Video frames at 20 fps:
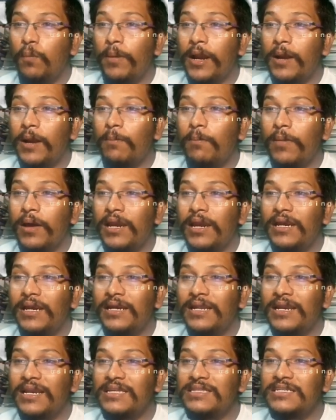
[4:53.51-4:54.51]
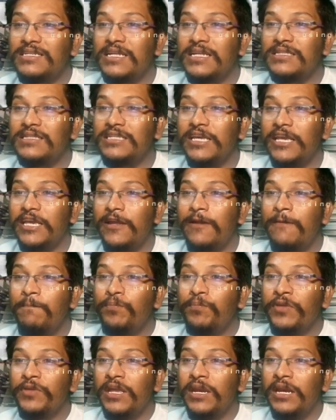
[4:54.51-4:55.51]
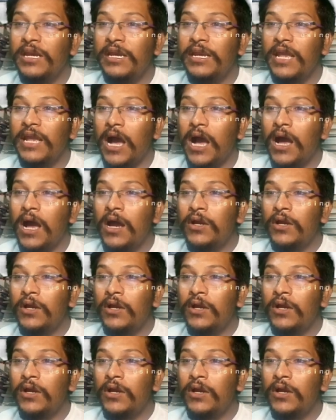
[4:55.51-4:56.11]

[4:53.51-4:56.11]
permanent residency in India